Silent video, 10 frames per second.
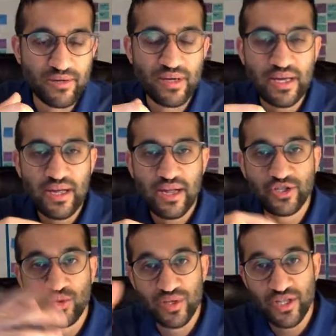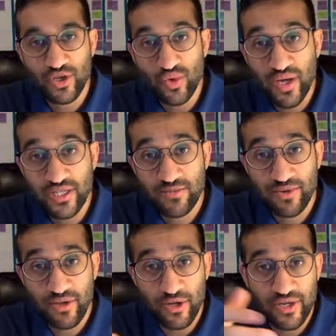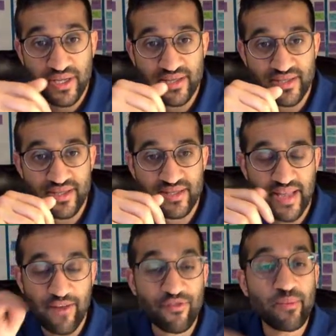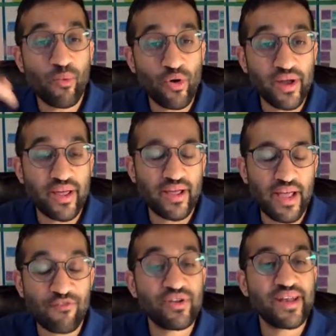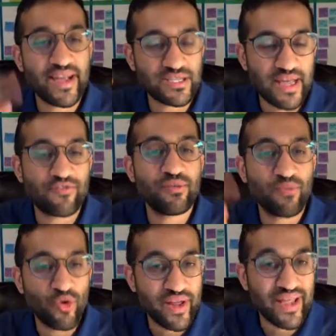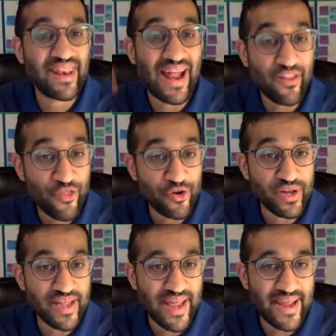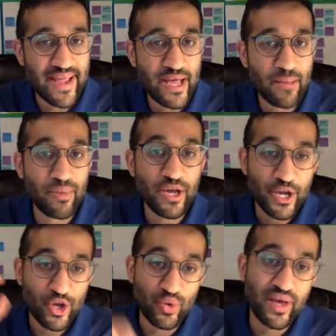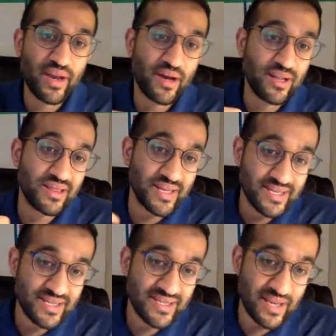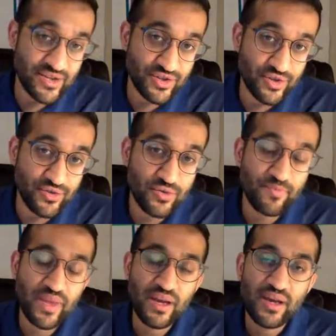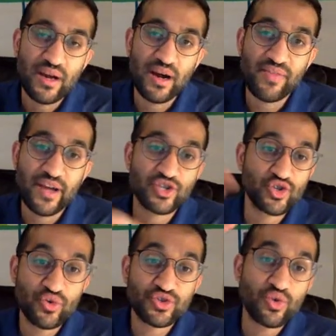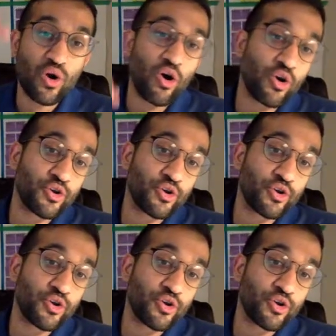And so what the new customer alert does is every morning at 9:30 a.m., you get a list sent to you that shows you all your new